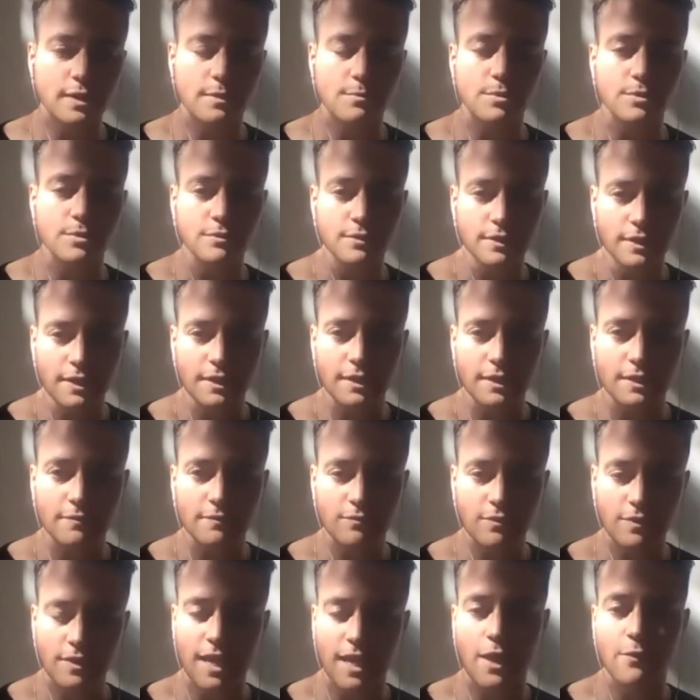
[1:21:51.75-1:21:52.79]

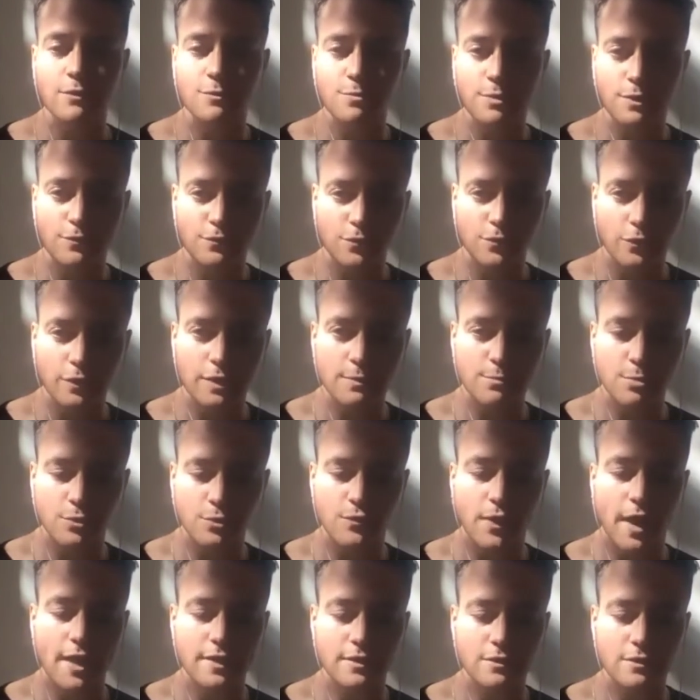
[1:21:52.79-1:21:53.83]
believed that I would be fully
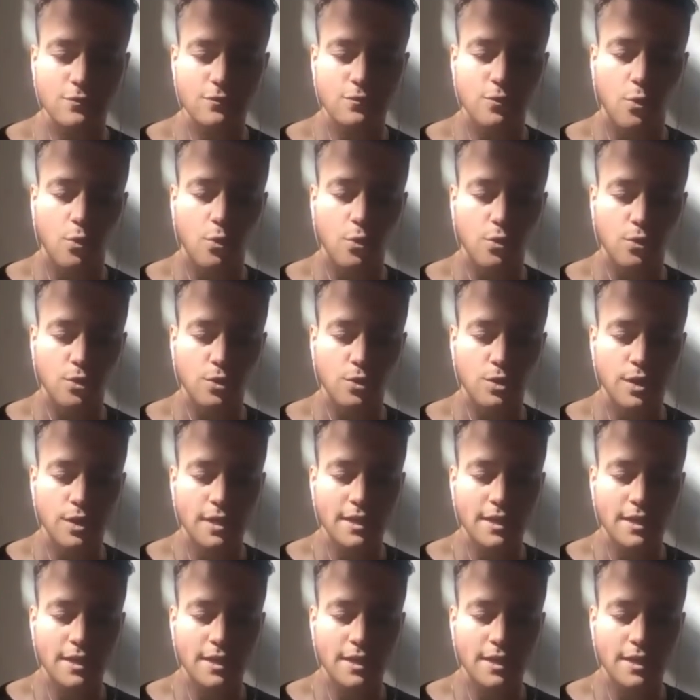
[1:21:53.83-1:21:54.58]
provided for?